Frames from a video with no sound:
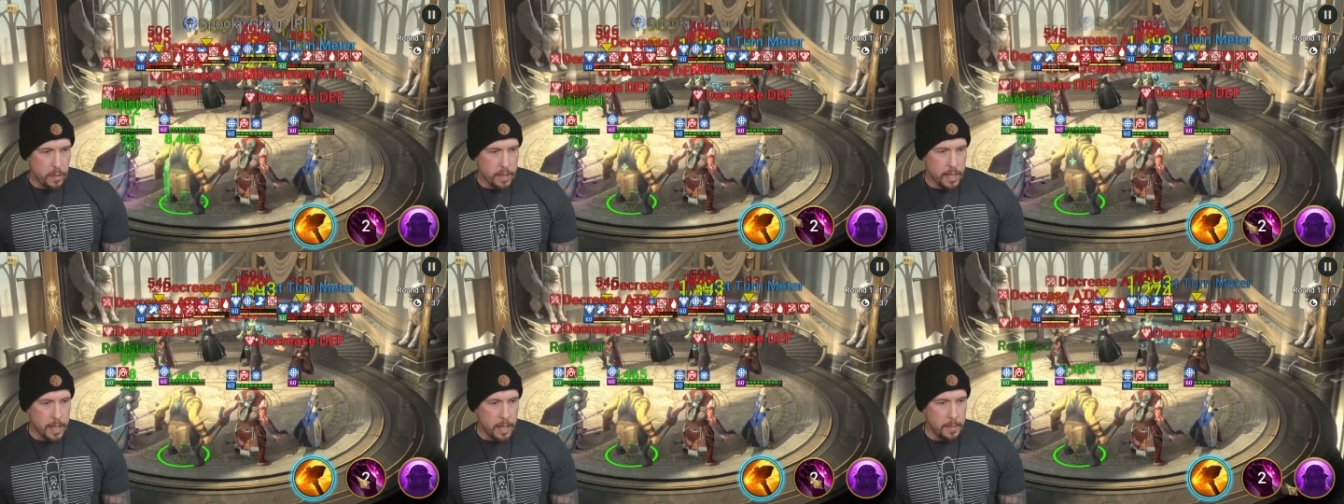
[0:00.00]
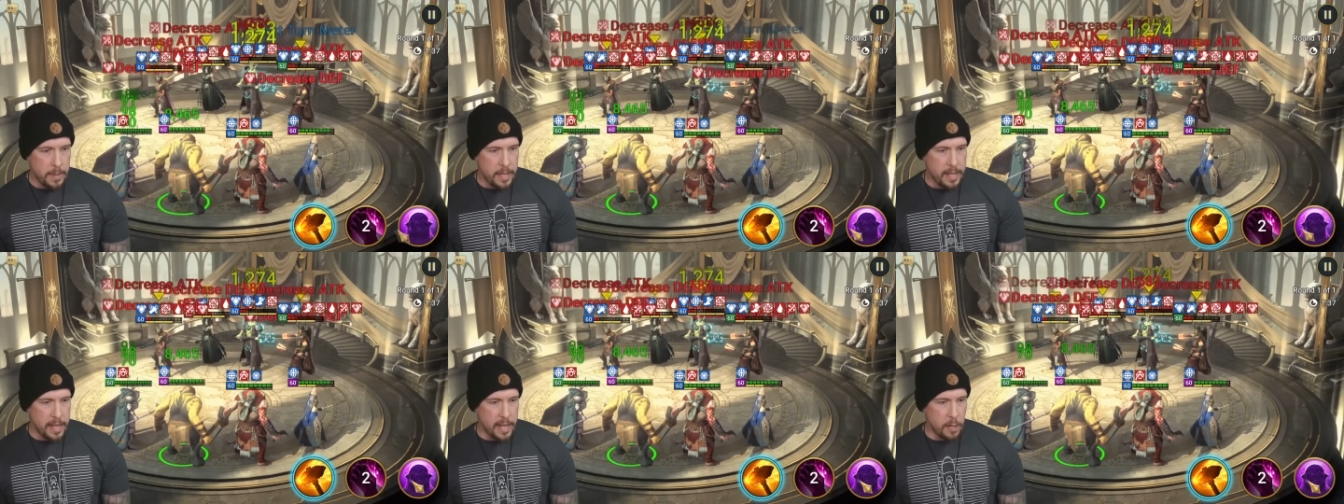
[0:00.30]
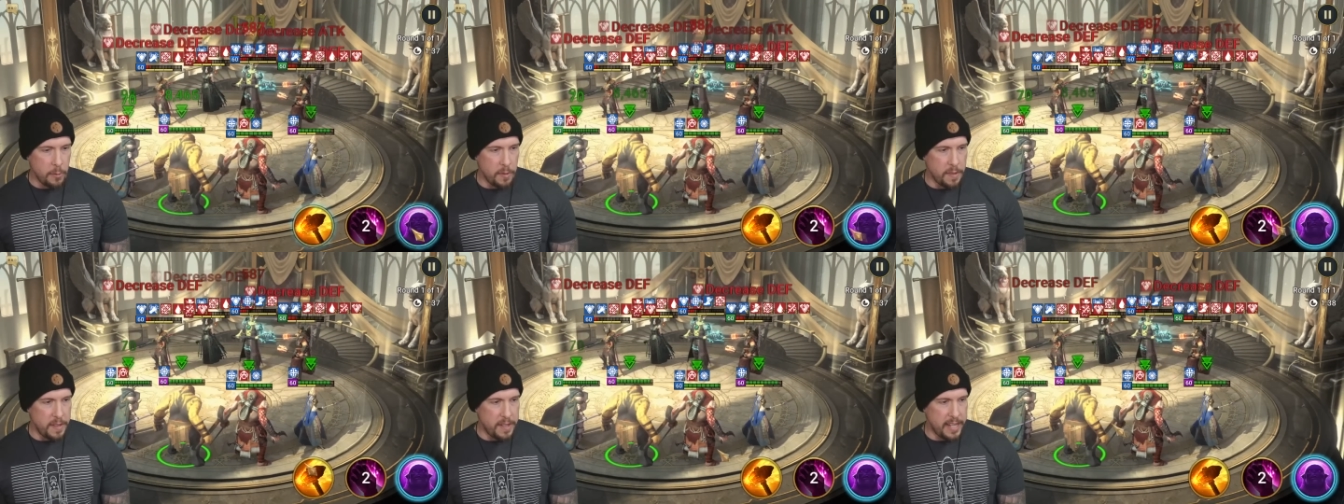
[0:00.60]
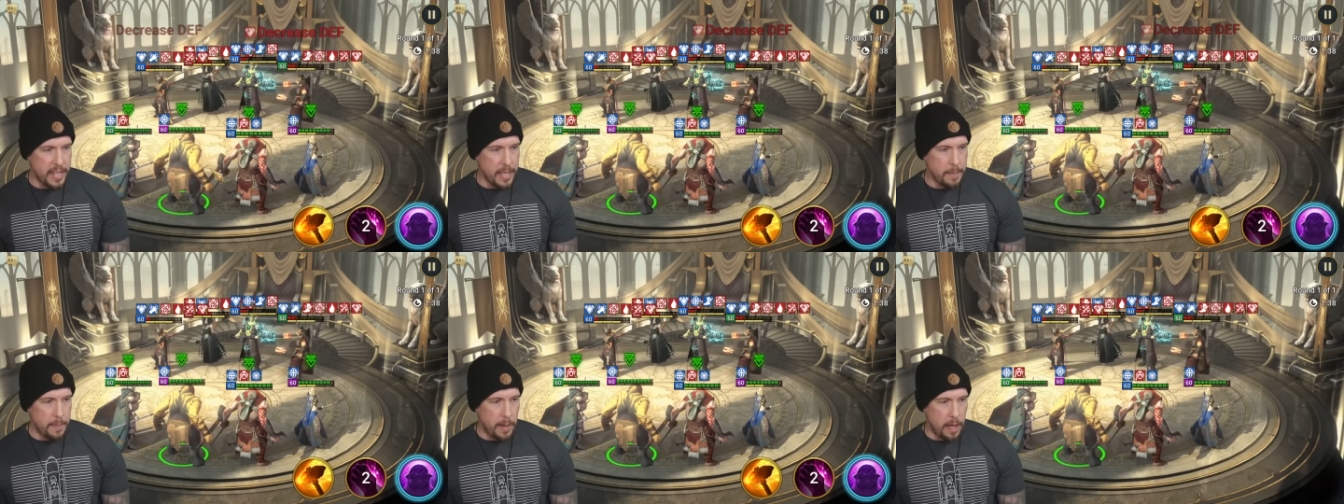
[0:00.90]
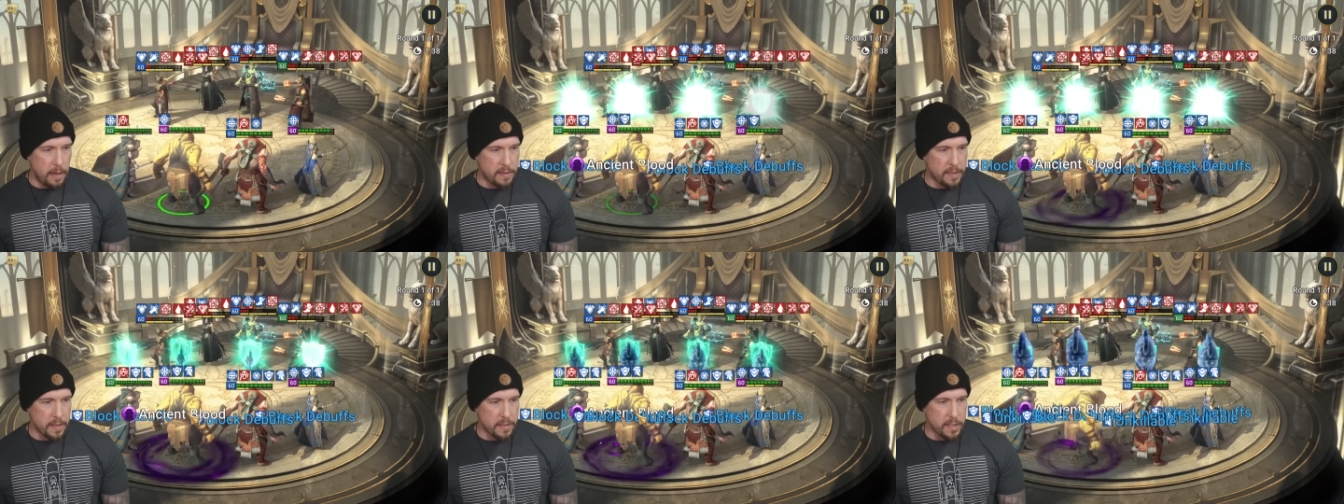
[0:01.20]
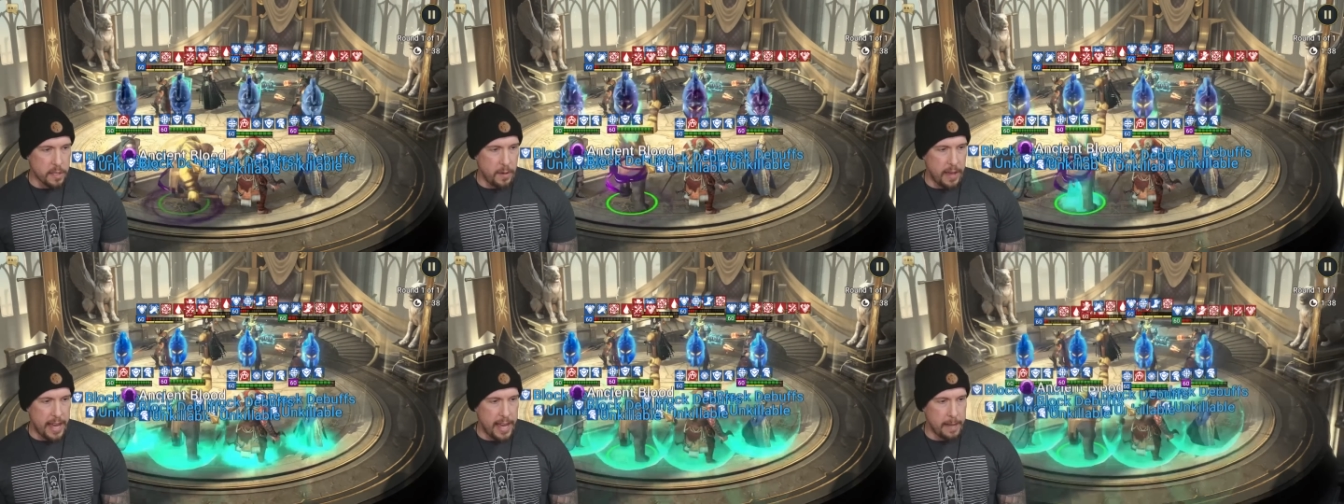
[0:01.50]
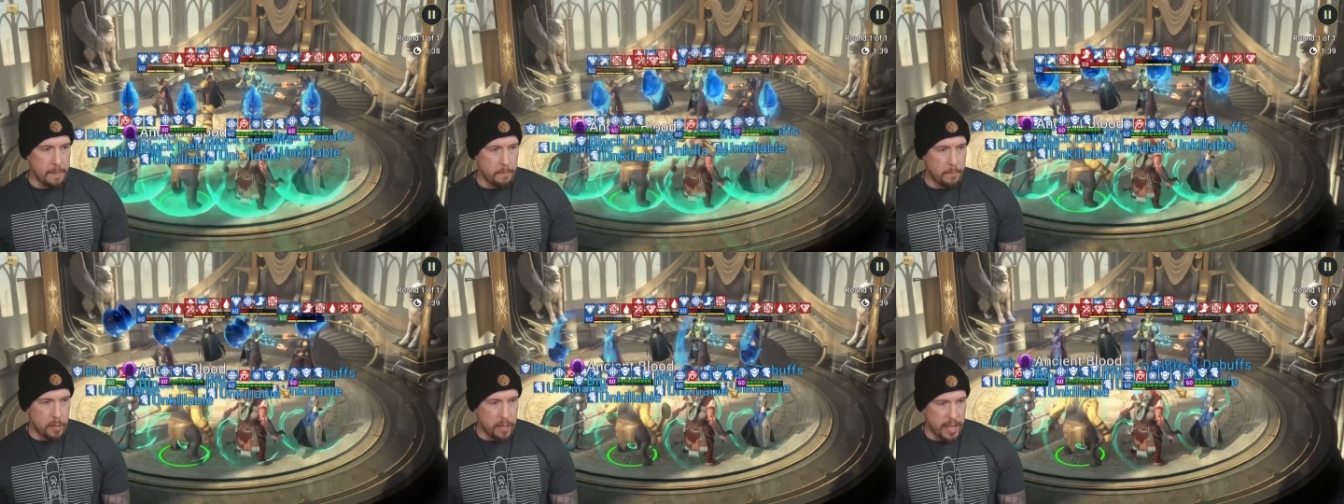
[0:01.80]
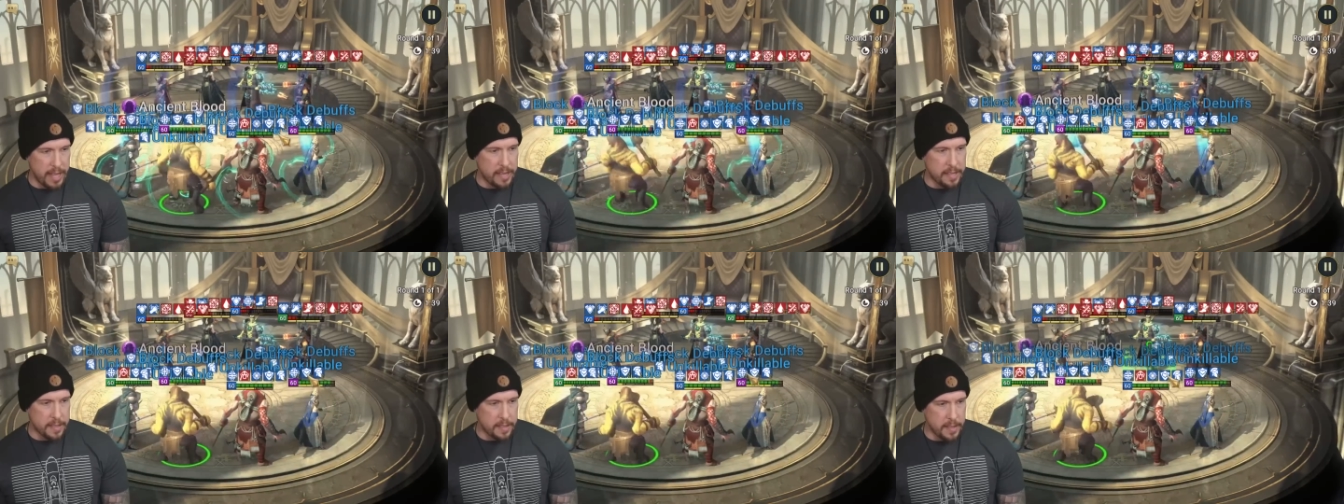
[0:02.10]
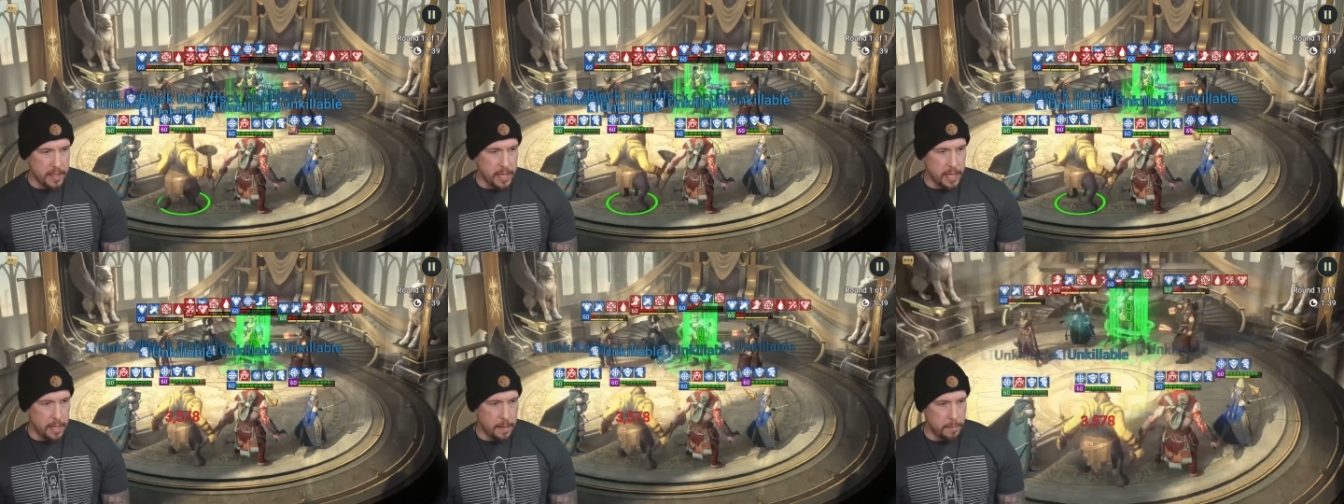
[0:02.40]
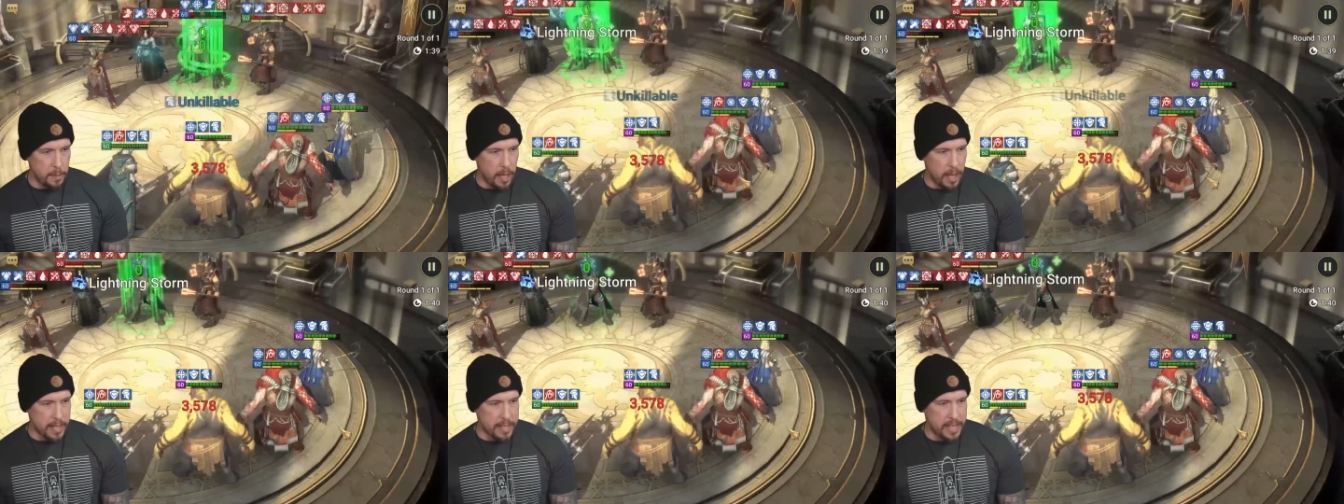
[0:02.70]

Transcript: Come in here with the debuffs. Let's go ahead and place the block